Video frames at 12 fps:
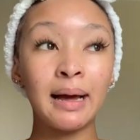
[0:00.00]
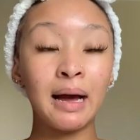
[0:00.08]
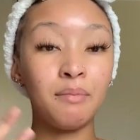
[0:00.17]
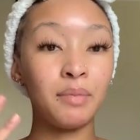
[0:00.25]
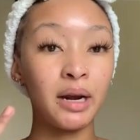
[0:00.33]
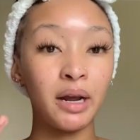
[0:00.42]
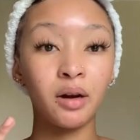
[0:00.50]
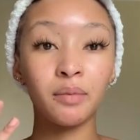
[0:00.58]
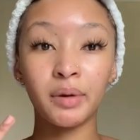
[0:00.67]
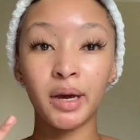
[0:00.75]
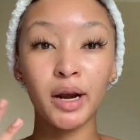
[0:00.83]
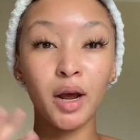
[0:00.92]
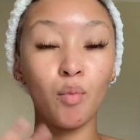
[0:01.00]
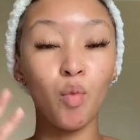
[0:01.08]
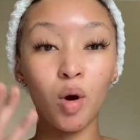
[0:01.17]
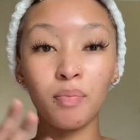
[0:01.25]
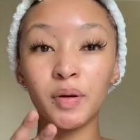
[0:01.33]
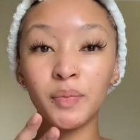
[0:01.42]
I'm going to end up getting
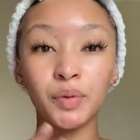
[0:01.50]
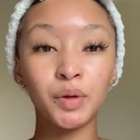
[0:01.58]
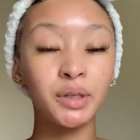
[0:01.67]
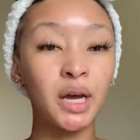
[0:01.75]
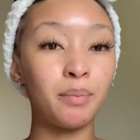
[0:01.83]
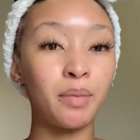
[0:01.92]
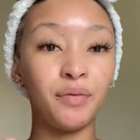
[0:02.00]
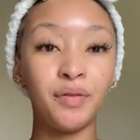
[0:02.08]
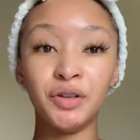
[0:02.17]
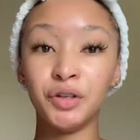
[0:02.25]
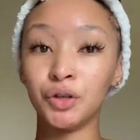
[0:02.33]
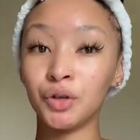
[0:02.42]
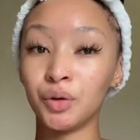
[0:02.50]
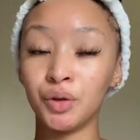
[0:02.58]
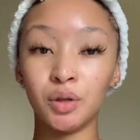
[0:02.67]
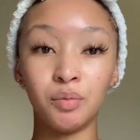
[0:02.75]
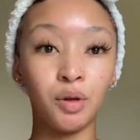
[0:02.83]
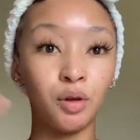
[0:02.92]
more pimples and my face is just going
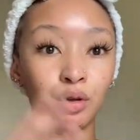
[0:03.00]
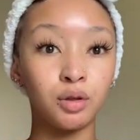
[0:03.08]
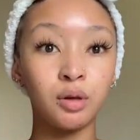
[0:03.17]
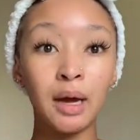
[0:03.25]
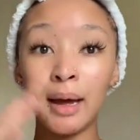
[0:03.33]
to be this